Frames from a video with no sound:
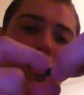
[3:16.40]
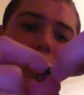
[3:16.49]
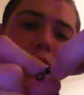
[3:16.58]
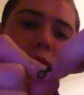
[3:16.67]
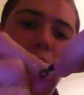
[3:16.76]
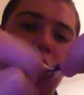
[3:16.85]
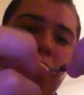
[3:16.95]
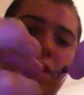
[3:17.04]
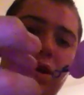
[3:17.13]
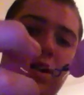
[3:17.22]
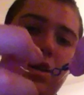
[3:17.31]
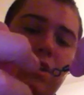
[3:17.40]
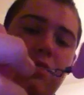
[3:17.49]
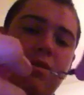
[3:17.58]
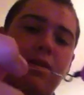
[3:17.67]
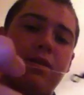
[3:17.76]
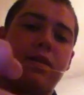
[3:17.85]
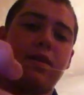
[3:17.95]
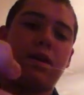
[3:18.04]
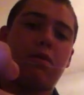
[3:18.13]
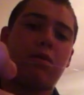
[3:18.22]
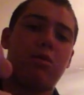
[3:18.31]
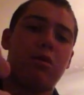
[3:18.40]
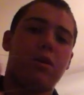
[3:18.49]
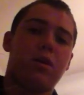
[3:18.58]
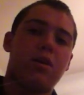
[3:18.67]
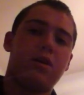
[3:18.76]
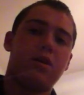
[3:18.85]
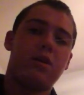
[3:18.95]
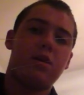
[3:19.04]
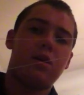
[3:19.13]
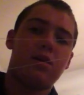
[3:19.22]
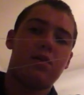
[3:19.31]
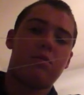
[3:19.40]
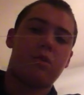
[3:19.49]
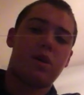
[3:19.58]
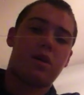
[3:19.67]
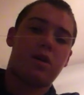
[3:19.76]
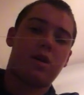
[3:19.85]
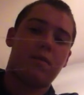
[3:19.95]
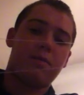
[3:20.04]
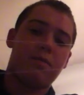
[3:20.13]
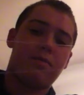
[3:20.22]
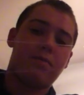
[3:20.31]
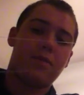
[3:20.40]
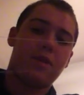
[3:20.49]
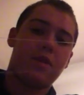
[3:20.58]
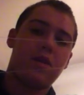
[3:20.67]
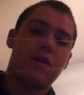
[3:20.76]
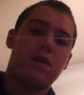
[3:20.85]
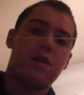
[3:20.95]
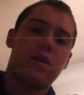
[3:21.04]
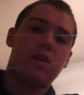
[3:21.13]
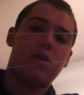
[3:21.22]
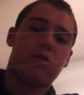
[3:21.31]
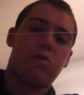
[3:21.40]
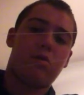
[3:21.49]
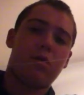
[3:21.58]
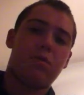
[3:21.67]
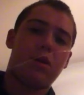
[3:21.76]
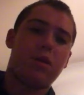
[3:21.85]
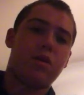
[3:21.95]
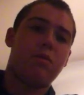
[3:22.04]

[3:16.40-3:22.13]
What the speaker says: any type of those kind of knots for this, because that won't work. But you want one part to